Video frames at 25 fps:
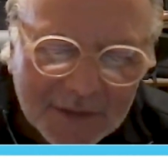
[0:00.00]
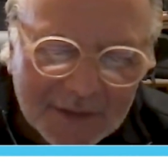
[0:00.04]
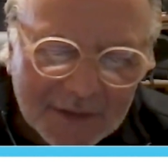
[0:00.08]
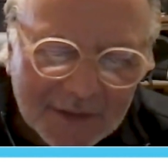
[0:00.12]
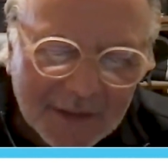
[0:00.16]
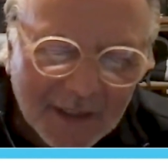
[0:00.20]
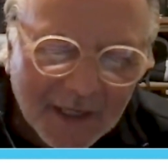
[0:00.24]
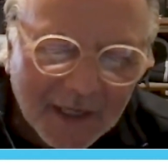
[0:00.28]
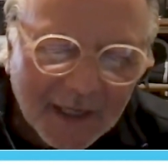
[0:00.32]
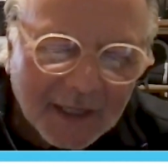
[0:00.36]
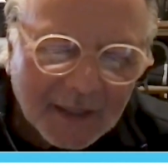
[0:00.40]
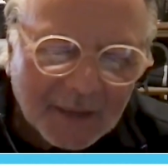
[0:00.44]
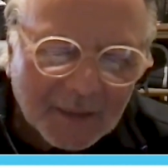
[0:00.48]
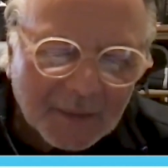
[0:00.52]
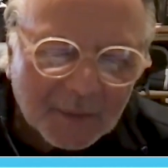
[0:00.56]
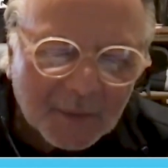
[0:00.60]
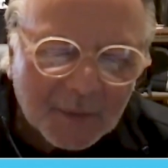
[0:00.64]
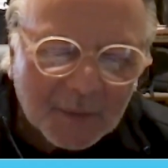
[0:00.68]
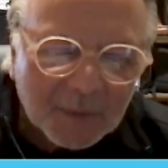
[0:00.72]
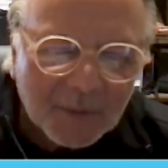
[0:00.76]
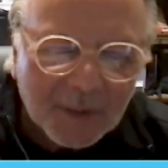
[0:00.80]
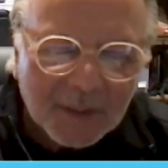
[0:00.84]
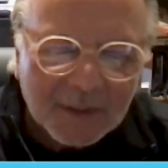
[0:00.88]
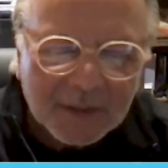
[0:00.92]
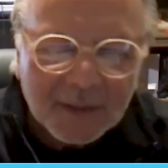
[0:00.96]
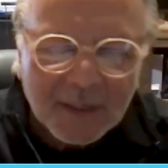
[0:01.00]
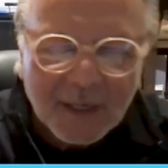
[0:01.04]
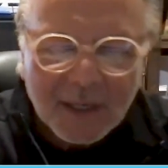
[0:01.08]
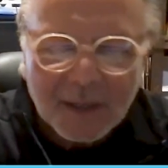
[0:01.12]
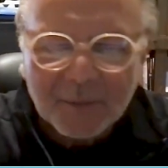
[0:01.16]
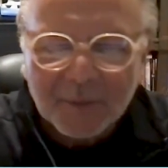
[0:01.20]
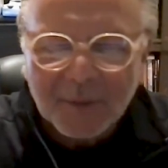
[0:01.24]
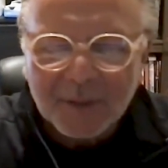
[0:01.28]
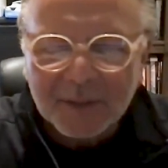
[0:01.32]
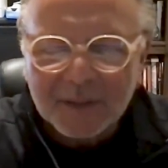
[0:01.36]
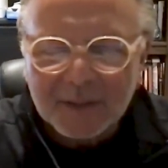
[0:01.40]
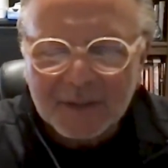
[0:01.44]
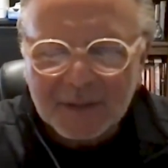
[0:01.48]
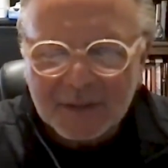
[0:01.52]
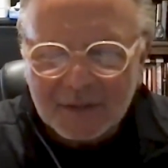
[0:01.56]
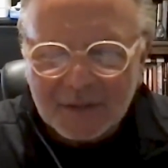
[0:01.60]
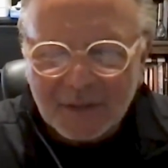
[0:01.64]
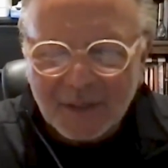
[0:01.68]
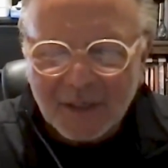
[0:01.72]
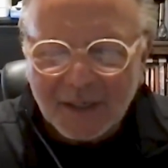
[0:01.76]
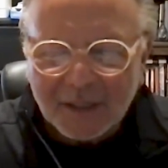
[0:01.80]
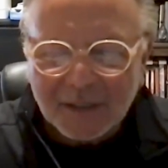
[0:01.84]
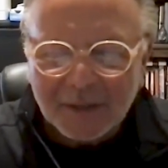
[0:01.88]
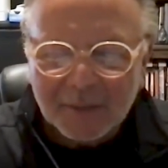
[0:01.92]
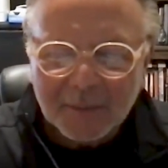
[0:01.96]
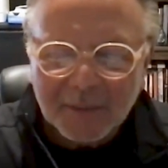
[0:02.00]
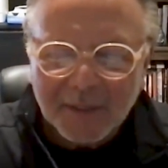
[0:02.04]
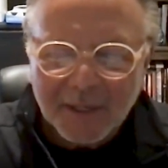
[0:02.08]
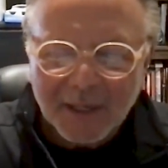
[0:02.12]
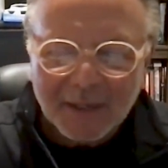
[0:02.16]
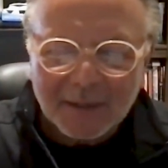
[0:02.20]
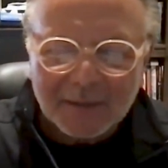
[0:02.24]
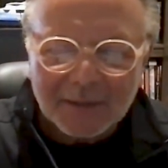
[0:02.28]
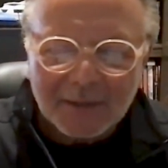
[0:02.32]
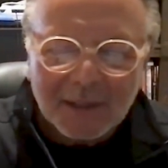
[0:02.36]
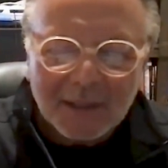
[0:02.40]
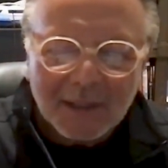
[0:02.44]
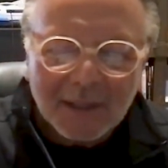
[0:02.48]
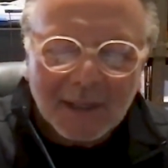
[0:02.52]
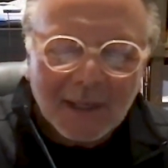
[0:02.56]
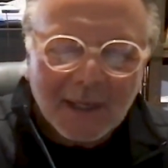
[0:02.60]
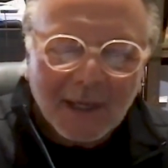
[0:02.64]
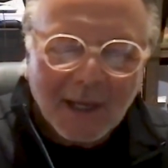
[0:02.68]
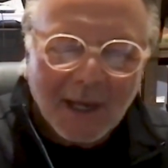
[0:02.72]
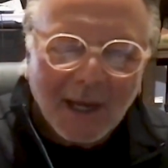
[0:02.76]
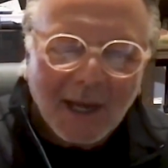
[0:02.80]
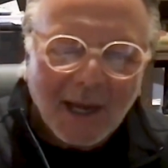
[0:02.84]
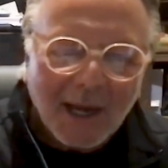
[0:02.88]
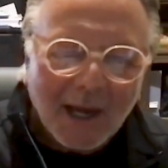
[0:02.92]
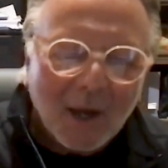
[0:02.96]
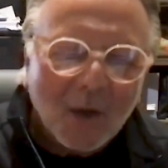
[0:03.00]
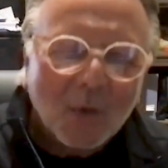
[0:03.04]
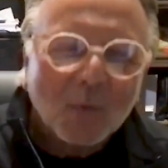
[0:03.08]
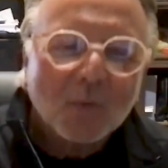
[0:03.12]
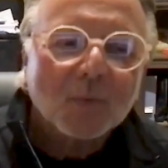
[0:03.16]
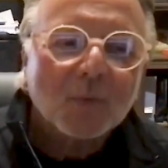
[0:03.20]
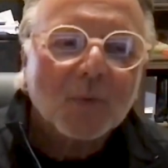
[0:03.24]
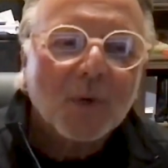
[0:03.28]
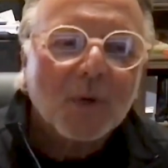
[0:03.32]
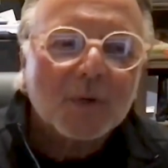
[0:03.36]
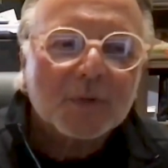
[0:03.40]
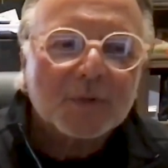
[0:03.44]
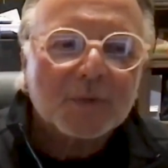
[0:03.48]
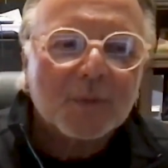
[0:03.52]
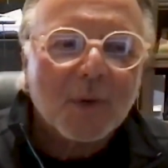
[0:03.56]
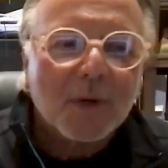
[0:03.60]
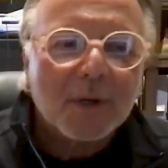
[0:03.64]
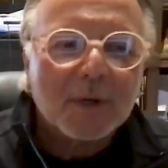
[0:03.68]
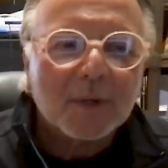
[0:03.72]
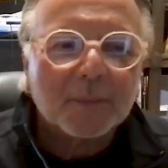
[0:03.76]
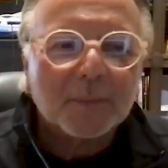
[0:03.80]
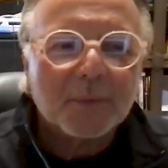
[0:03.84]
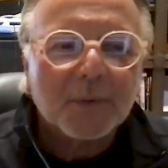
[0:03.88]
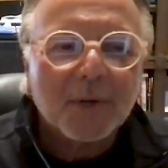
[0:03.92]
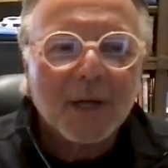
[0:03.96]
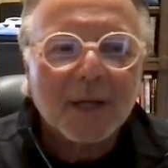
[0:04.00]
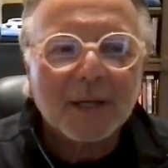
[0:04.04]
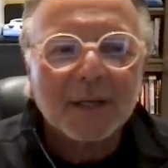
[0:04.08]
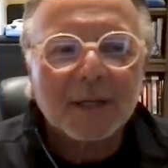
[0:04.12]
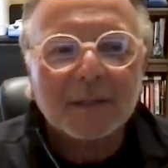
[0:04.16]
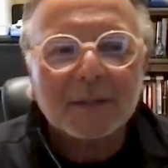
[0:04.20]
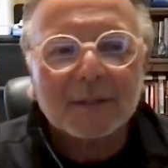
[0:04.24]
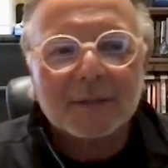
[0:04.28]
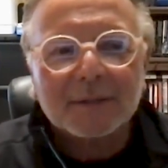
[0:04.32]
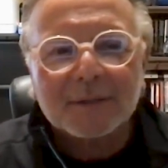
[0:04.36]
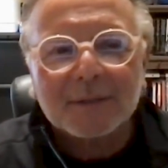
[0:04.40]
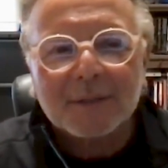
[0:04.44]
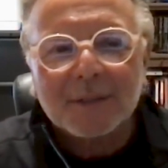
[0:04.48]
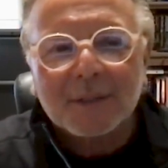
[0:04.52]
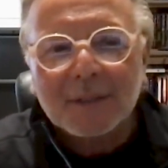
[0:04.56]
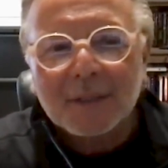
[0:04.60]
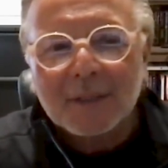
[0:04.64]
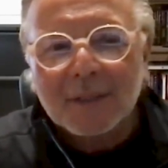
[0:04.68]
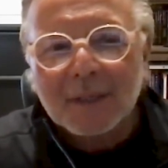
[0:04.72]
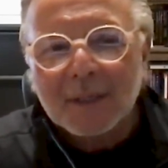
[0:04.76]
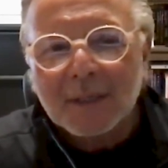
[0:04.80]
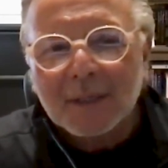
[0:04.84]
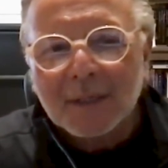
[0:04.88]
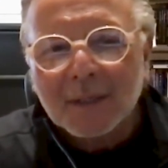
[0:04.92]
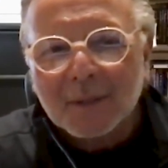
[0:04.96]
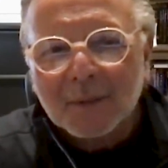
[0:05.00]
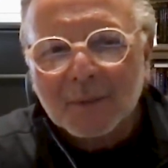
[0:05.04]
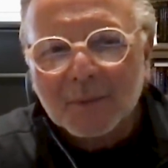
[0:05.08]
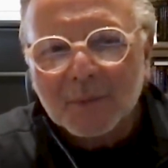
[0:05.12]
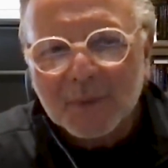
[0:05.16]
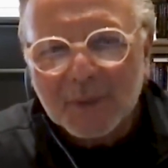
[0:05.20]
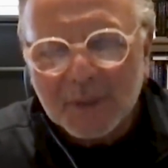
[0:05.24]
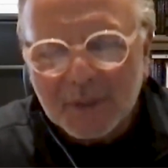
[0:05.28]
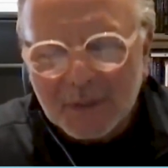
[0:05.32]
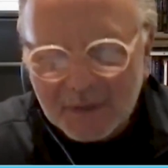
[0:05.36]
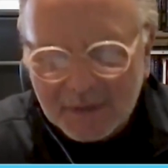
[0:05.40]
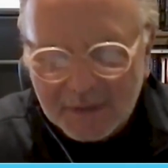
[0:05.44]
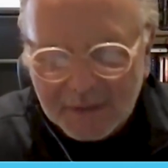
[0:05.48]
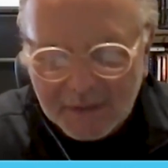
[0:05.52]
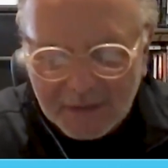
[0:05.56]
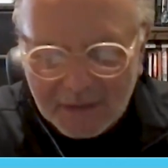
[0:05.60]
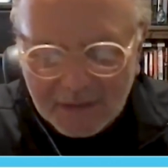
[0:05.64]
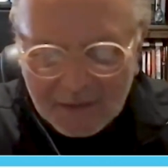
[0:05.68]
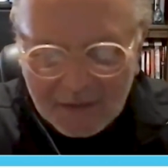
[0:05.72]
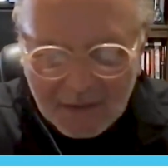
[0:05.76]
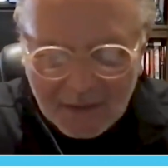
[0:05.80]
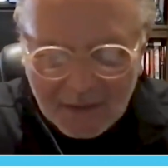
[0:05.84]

today, I wanted to talk about how RoseWater products really